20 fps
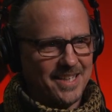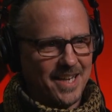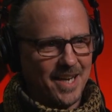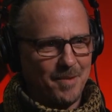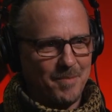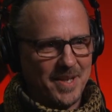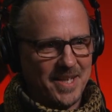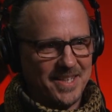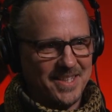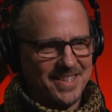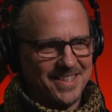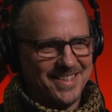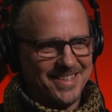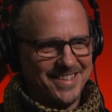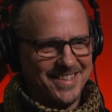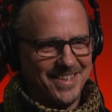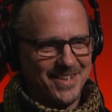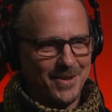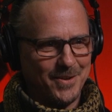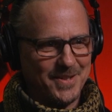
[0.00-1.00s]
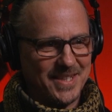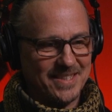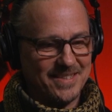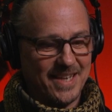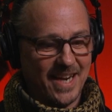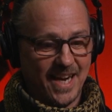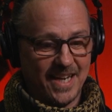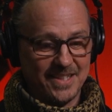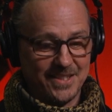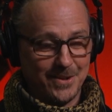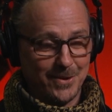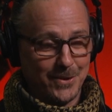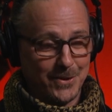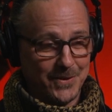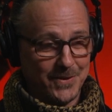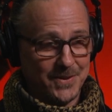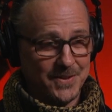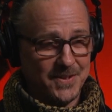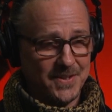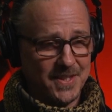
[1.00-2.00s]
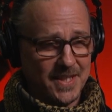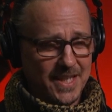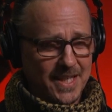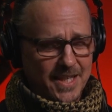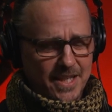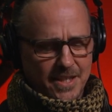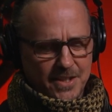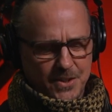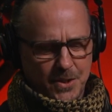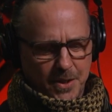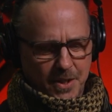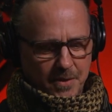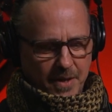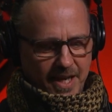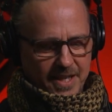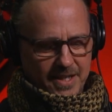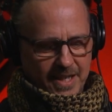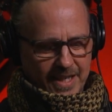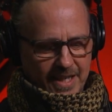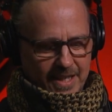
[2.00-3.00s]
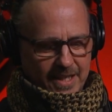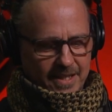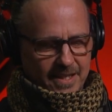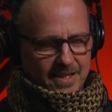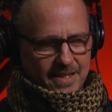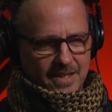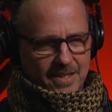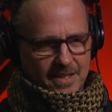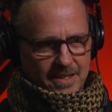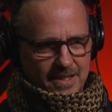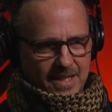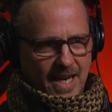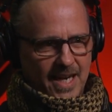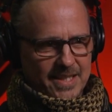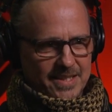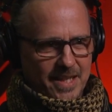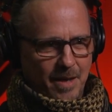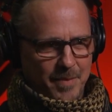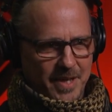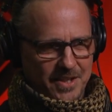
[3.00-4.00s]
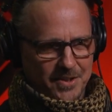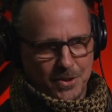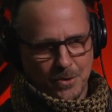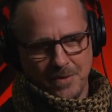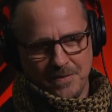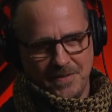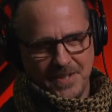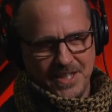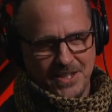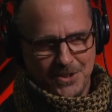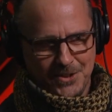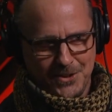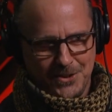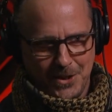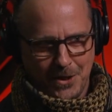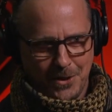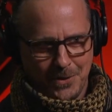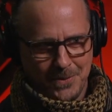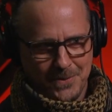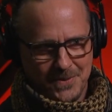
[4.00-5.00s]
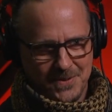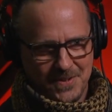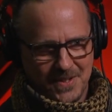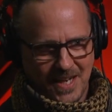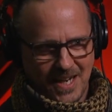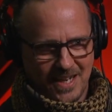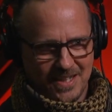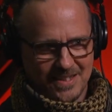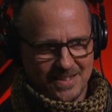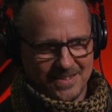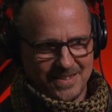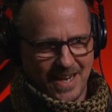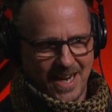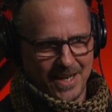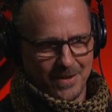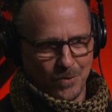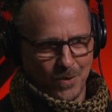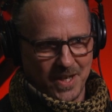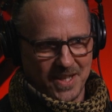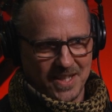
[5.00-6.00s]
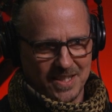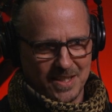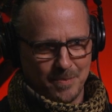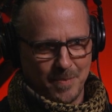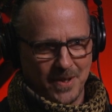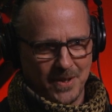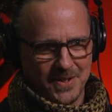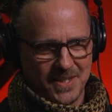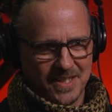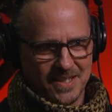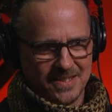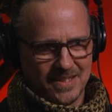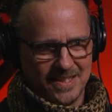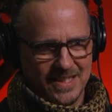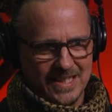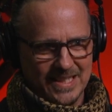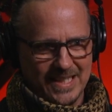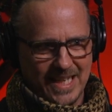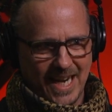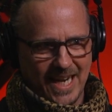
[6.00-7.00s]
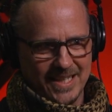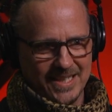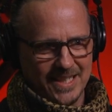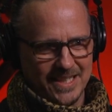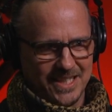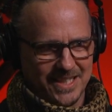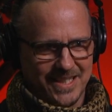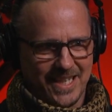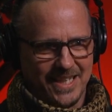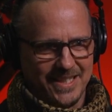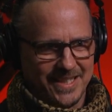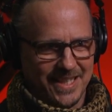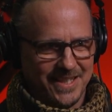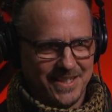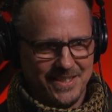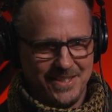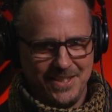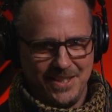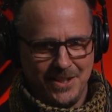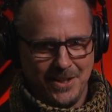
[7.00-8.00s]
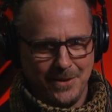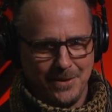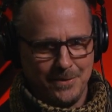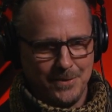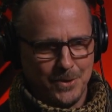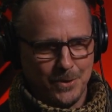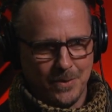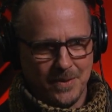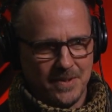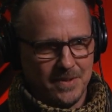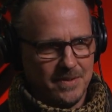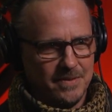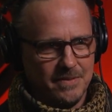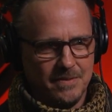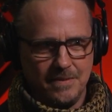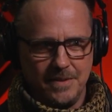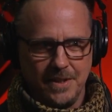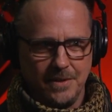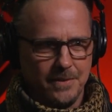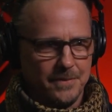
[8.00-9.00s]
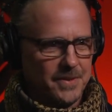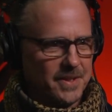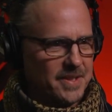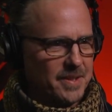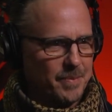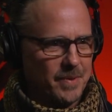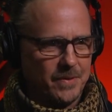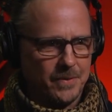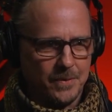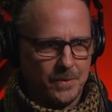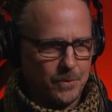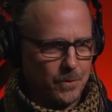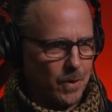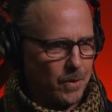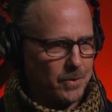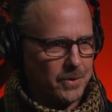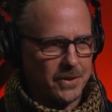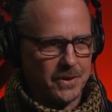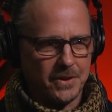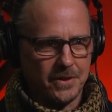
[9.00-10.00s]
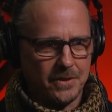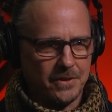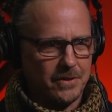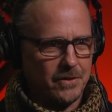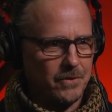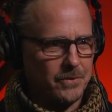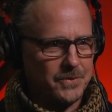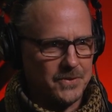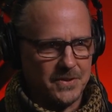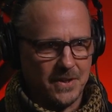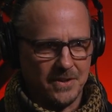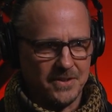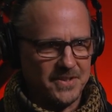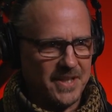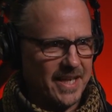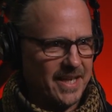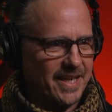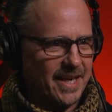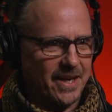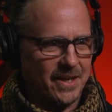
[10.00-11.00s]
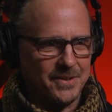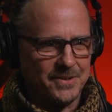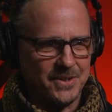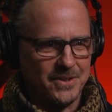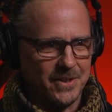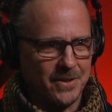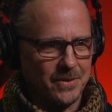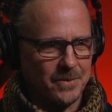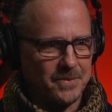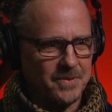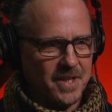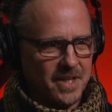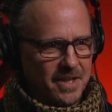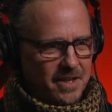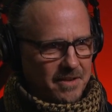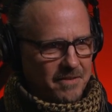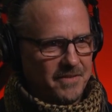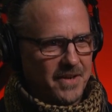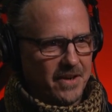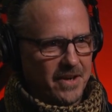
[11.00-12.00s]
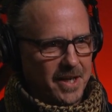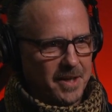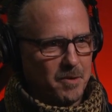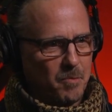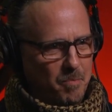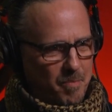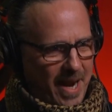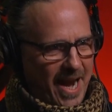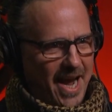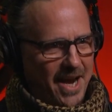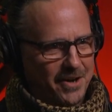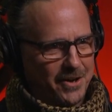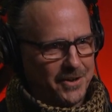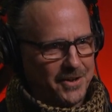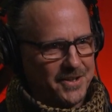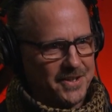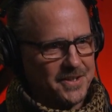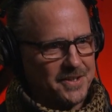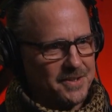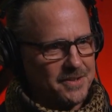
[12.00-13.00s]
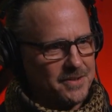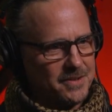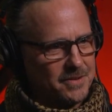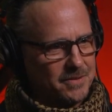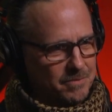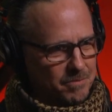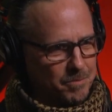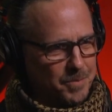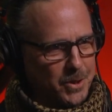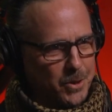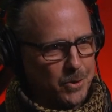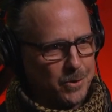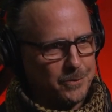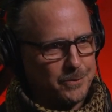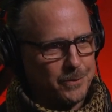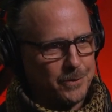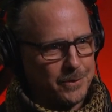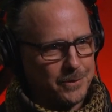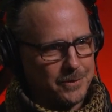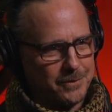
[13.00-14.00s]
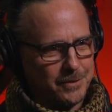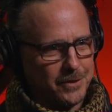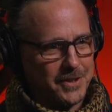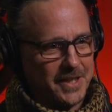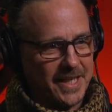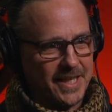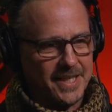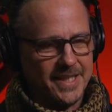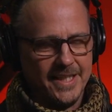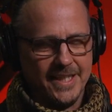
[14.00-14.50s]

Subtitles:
I mean, these guys learned. So you had like guys coming in and doing veneer stone on the side of one of these buildings, and these guys had just got done, doing the typical Kroger or Lone Star Steakhouse, very patterned, beautiful looking.